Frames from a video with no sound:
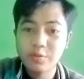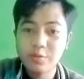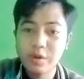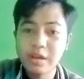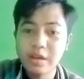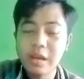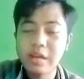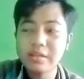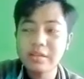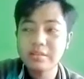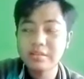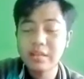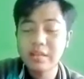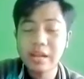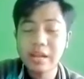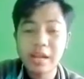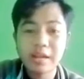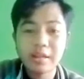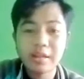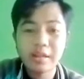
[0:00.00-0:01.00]
Why I say
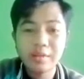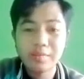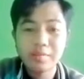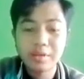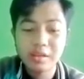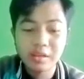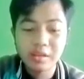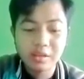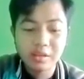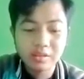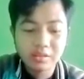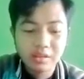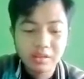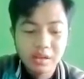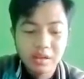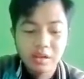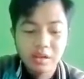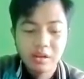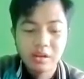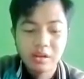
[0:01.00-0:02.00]
like that? Because
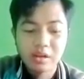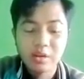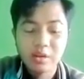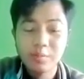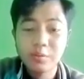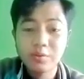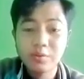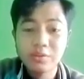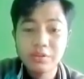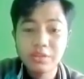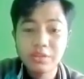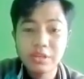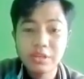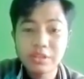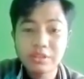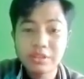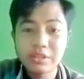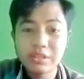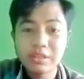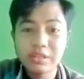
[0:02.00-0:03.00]
the
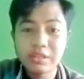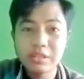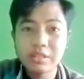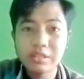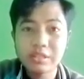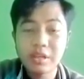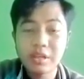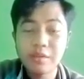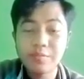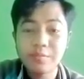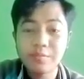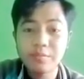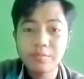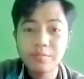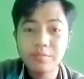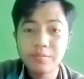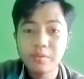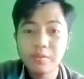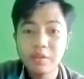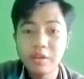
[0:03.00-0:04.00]
pronunciation is
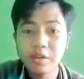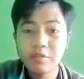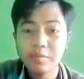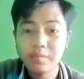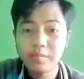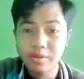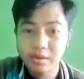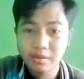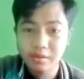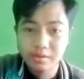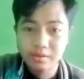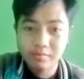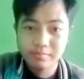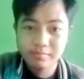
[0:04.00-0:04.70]
give a meaning,